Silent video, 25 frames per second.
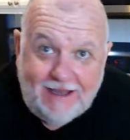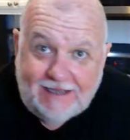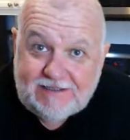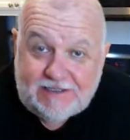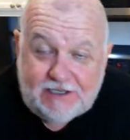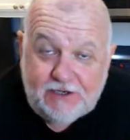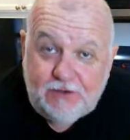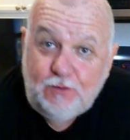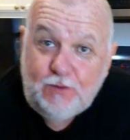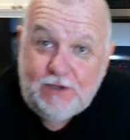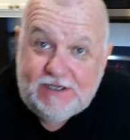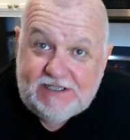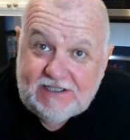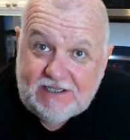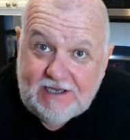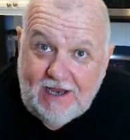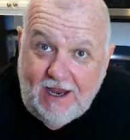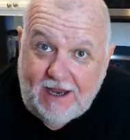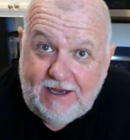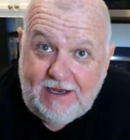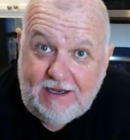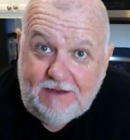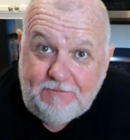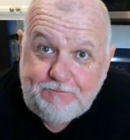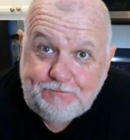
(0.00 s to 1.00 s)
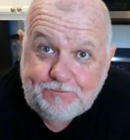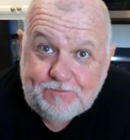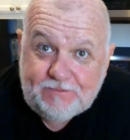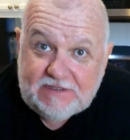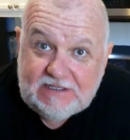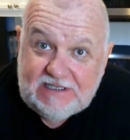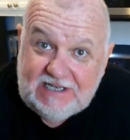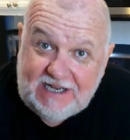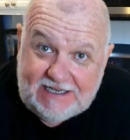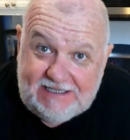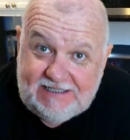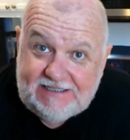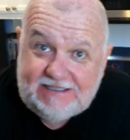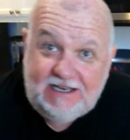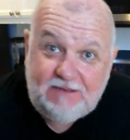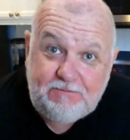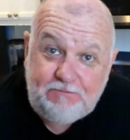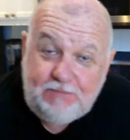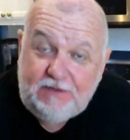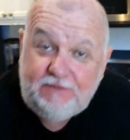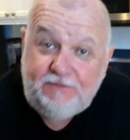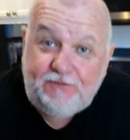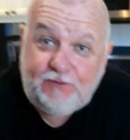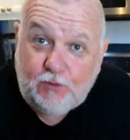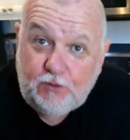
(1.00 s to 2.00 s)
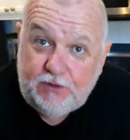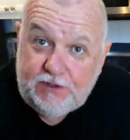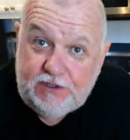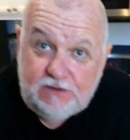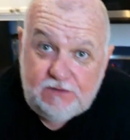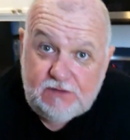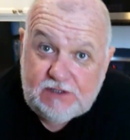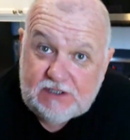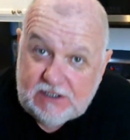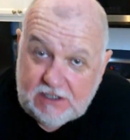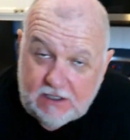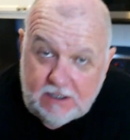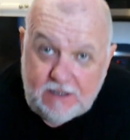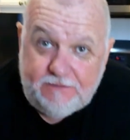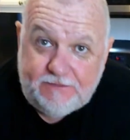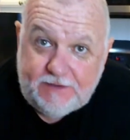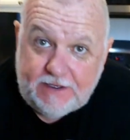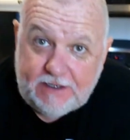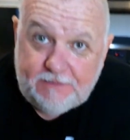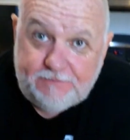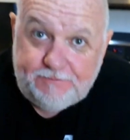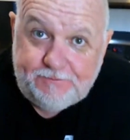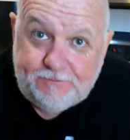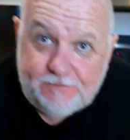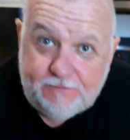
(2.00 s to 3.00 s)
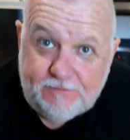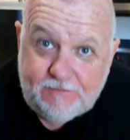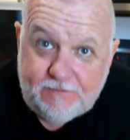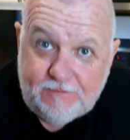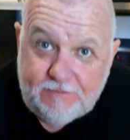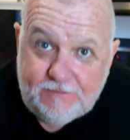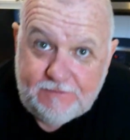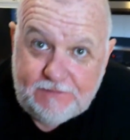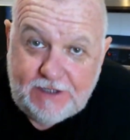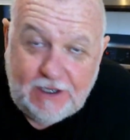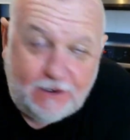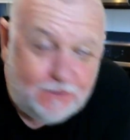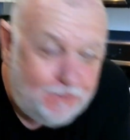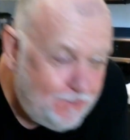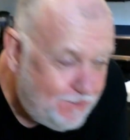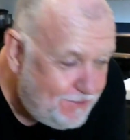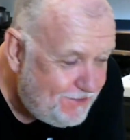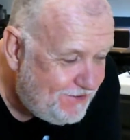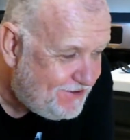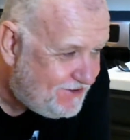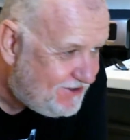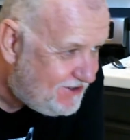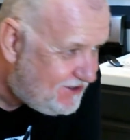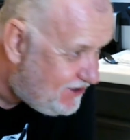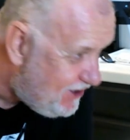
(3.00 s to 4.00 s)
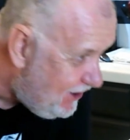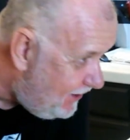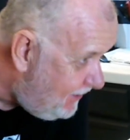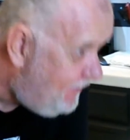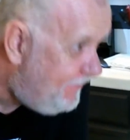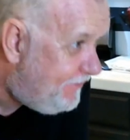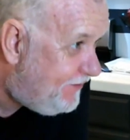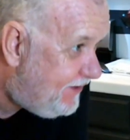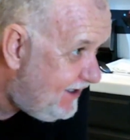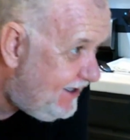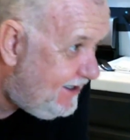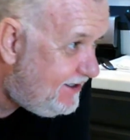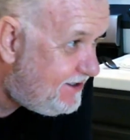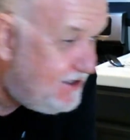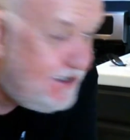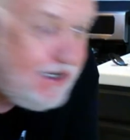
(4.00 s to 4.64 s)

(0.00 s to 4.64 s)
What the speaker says: As I always say, taste it before you serve it. Don't serve things